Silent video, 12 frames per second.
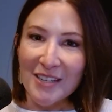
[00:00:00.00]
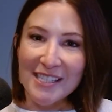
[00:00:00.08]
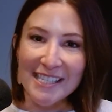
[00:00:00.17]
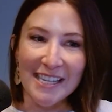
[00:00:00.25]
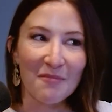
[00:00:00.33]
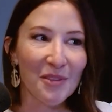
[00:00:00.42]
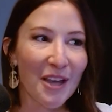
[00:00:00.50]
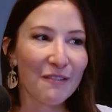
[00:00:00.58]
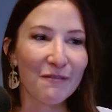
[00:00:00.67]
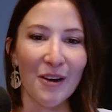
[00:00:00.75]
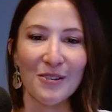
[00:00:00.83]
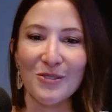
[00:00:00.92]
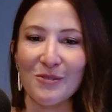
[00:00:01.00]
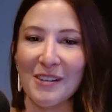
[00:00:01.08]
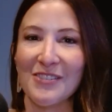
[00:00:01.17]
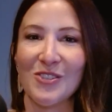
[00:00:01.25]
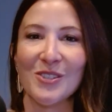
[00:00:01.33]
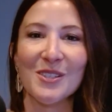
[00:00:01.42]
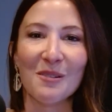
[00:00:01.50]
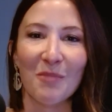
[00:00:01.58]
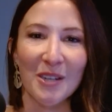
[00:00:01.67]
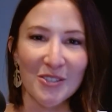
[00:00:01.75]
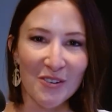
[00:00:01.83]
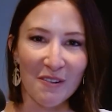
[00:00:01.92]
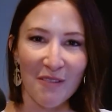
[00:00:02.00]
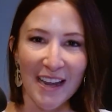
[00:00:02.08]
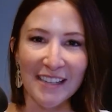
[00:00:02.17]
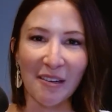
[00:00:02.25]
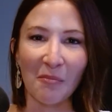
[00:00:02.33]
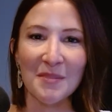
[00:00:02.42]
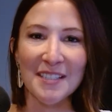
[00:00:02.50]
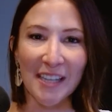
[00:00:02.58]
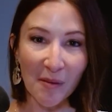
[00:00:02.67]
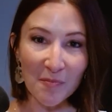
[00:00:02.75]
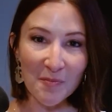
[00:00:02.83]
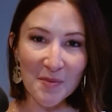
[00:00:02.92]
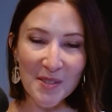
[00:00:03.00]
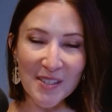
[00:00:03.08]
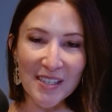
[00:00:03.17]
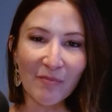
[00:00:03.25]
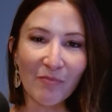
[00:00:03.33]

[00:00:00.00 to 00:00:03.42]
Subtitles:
seem like Feng Shui is just a bunch of random tips,